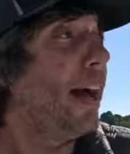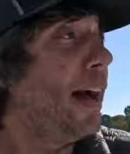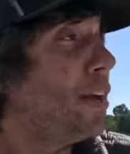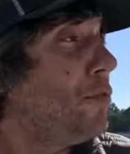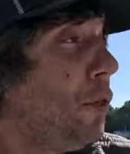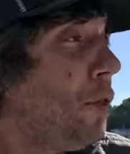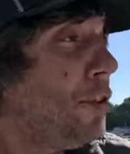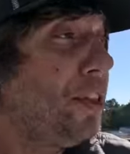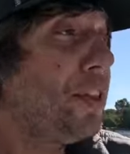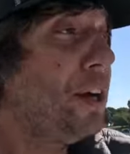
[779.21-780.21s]
Out of
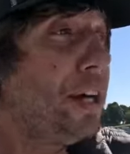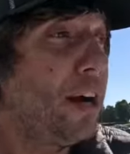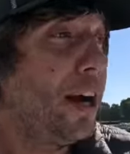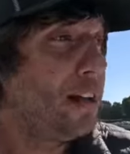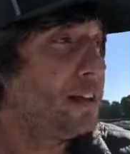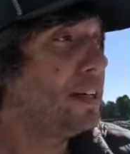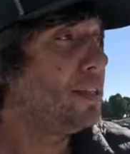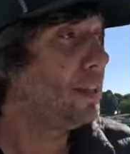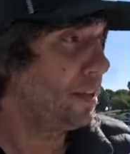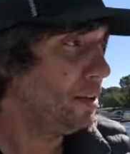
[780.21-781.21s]
all the thirty-nines
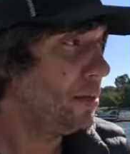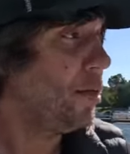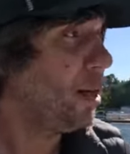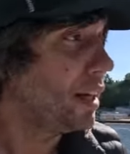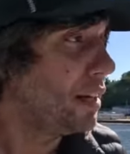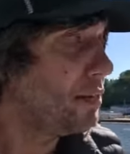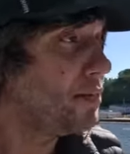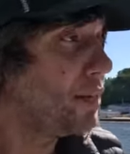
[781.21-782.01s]
in, on the market,